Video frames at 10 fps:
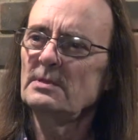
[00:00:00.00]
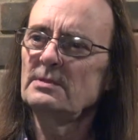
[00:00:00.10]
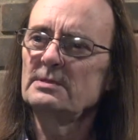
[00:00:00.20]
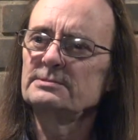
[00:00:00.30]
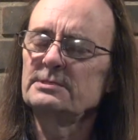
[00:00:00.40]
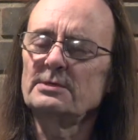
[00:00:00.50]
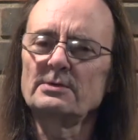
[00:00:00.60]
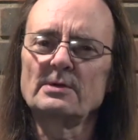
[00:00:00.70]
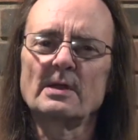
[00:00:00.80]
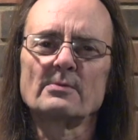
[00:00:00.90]
The
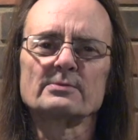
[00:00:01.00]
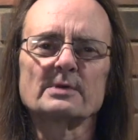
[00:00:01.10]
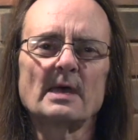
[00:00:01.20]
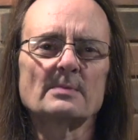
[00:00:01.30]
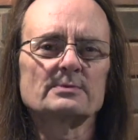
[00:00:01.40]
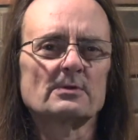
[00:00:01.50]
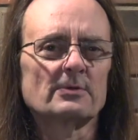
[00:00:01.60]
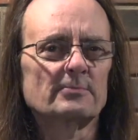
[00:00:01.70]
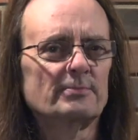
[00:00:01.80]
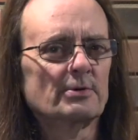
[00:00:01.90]
interior on it was
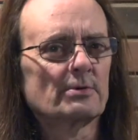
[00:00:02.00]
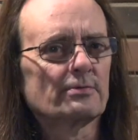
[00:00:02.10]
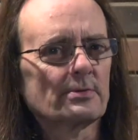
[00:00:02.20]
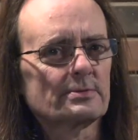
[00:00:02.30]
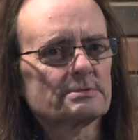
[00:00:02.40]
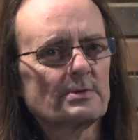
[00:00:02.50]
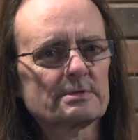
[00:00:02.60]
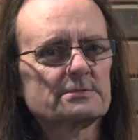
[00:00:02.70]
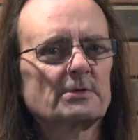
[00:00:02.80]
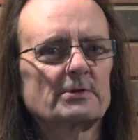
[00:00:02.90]
absolutely beautiful. There was no
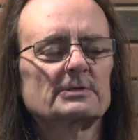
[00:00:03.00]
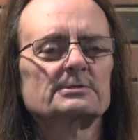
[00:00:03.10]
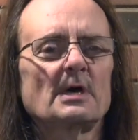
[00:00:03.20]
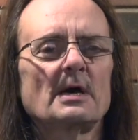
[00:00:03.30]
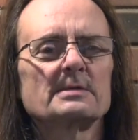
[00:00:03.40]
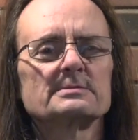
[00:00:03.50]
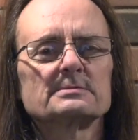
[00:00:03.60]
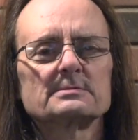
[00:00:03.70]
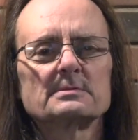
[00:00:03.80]
exterior shots.